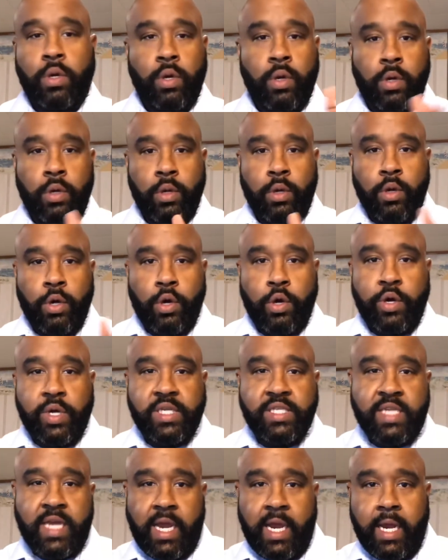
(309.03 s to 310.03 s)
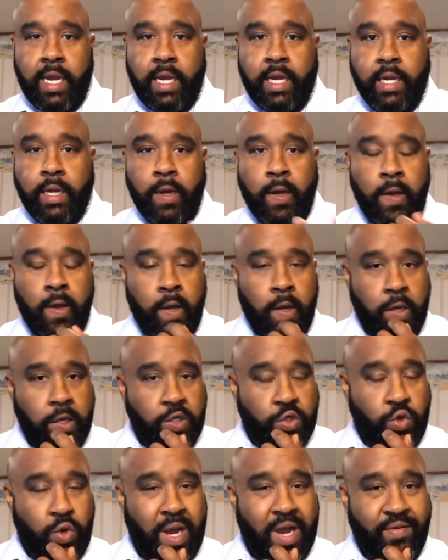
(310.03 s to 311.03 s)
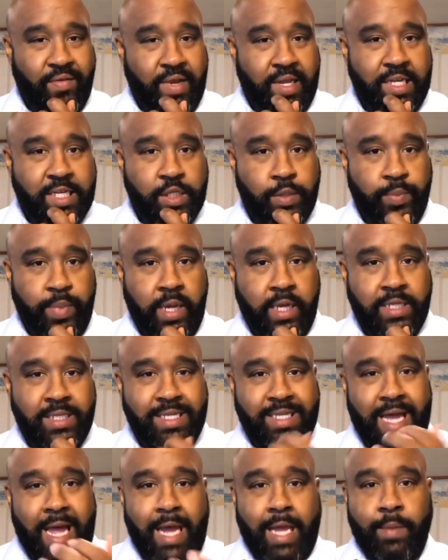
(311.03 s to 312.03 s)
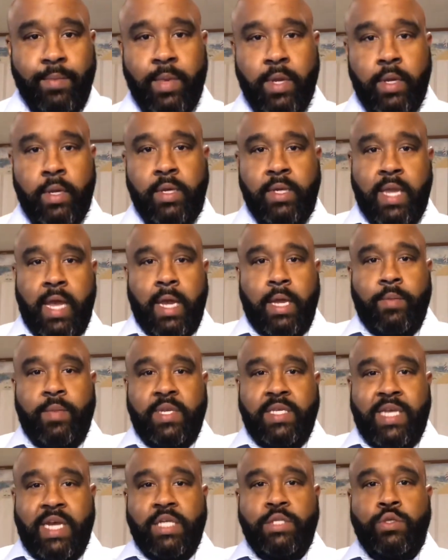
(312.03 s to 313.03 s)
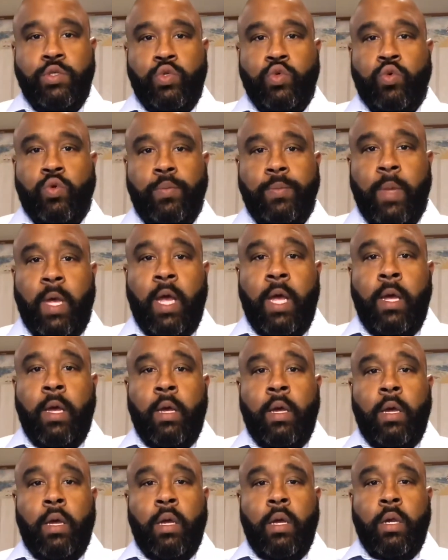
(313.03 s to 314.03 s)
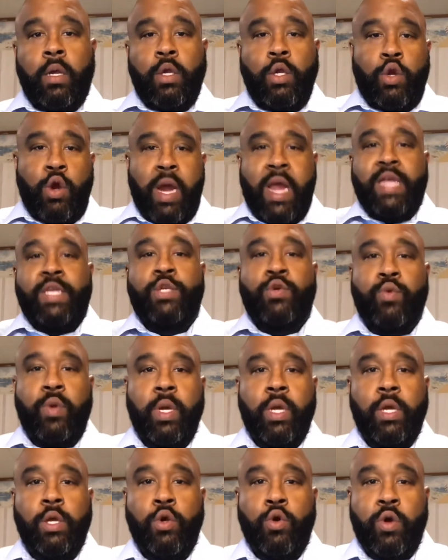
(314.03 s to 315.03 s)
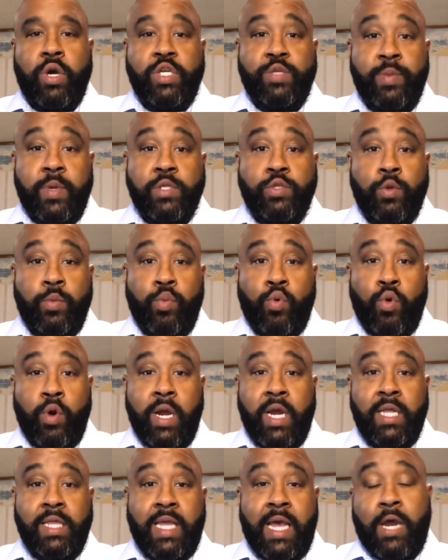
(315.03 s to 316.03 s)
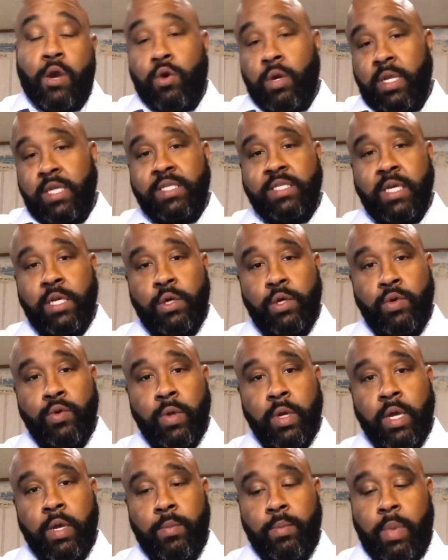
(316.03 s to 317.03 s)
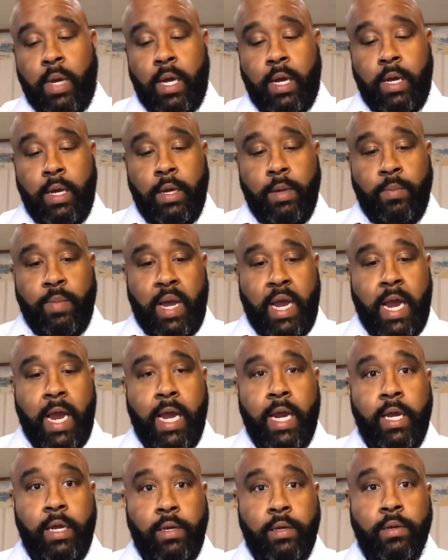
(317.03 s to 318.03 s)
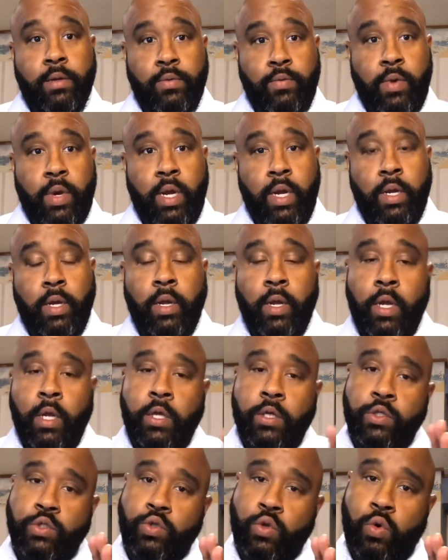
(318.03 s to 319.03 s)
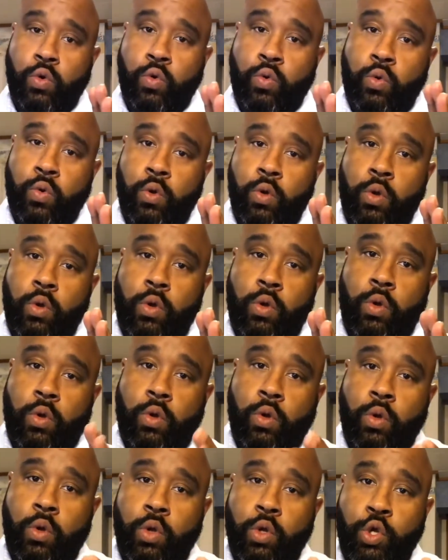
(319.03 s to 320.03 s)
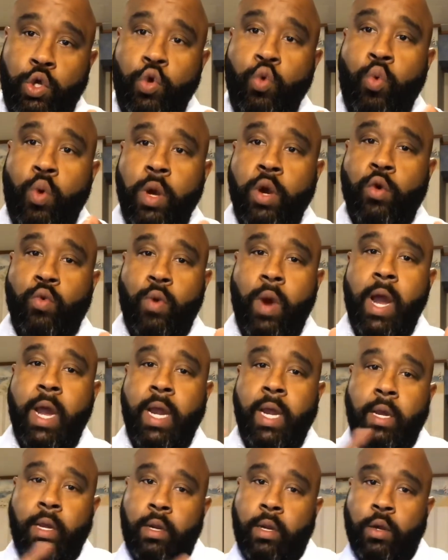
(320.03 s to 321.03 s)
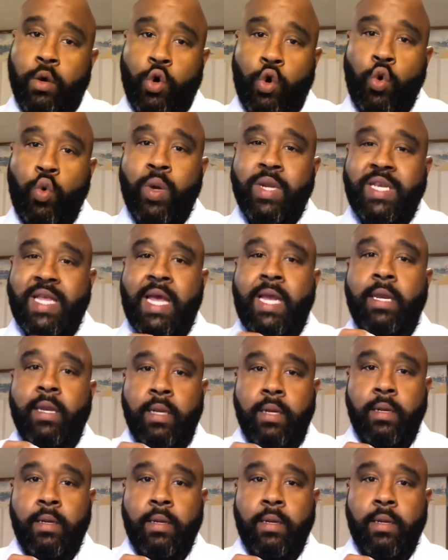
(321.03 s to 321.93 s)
Concur is a travel expense documentation tool. You're entering your expense report in that, or let's say you're doing it by hand, right? So you want to write who attended.